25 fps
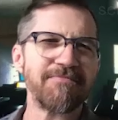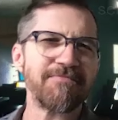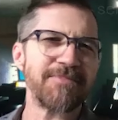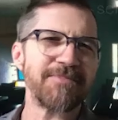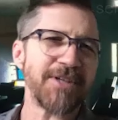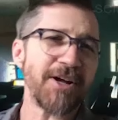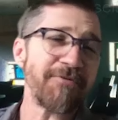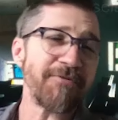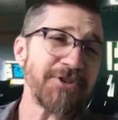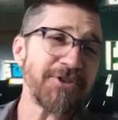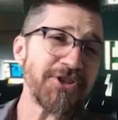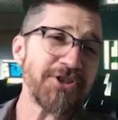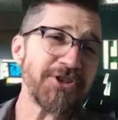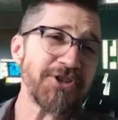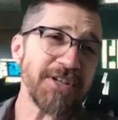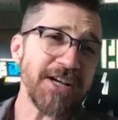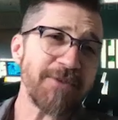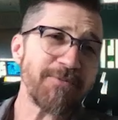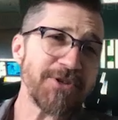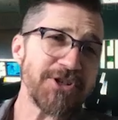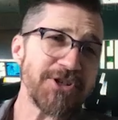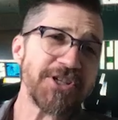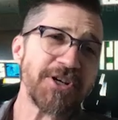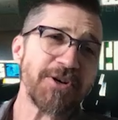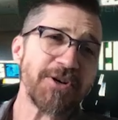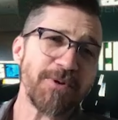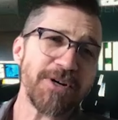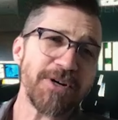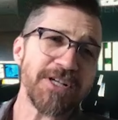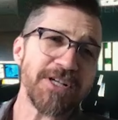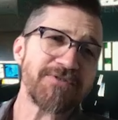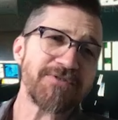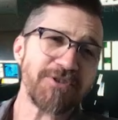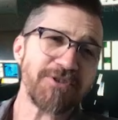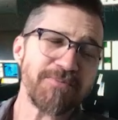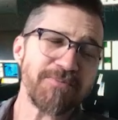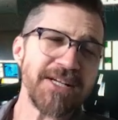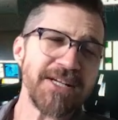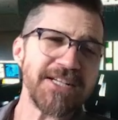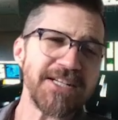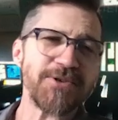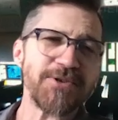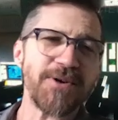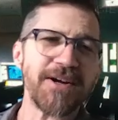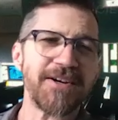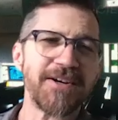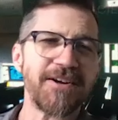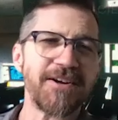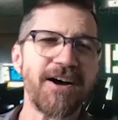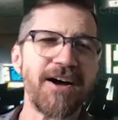Selfishly, I wish there was for me, so
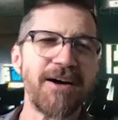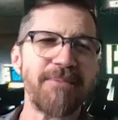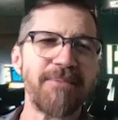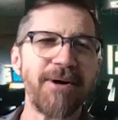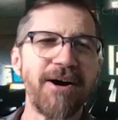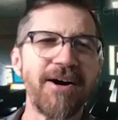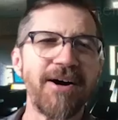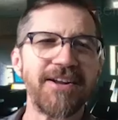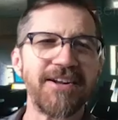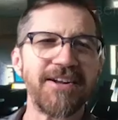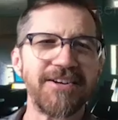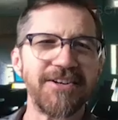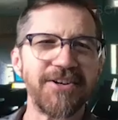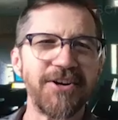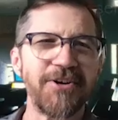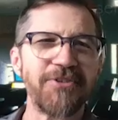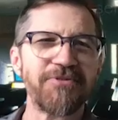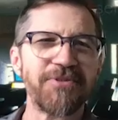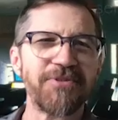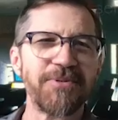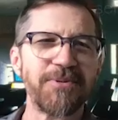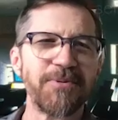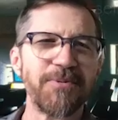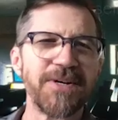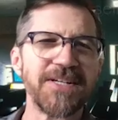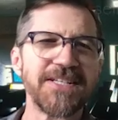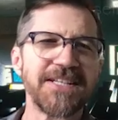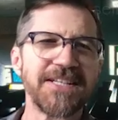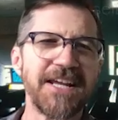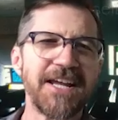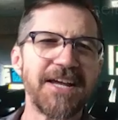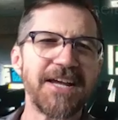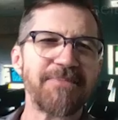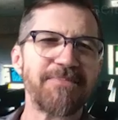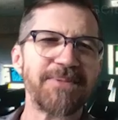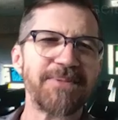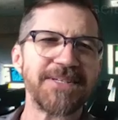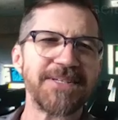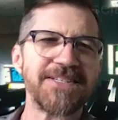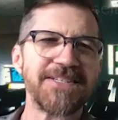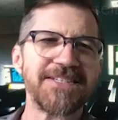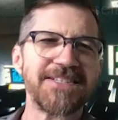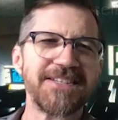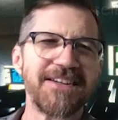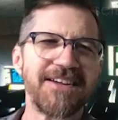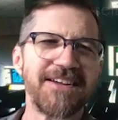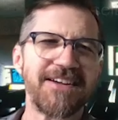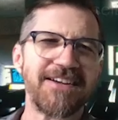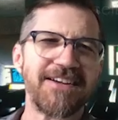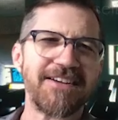I could hop on it and go from the West
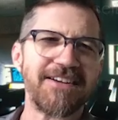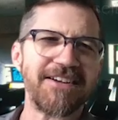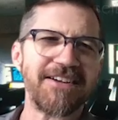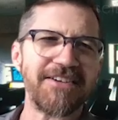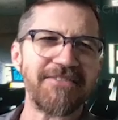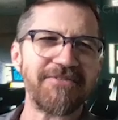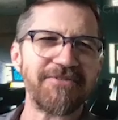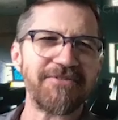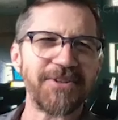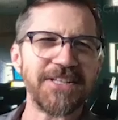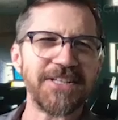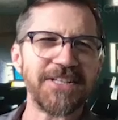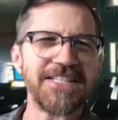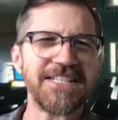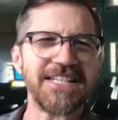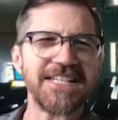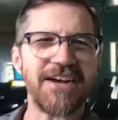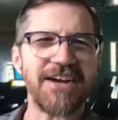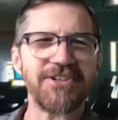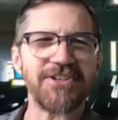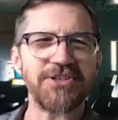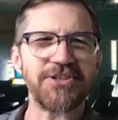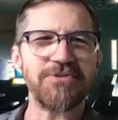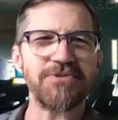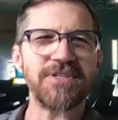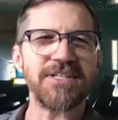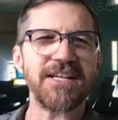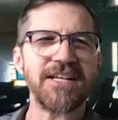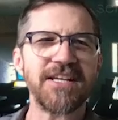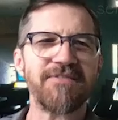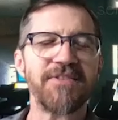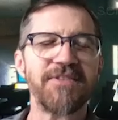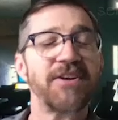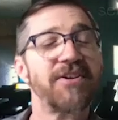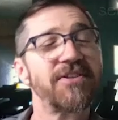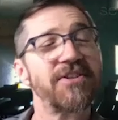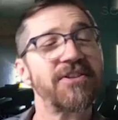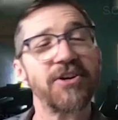Campus of Valencia out to UCF.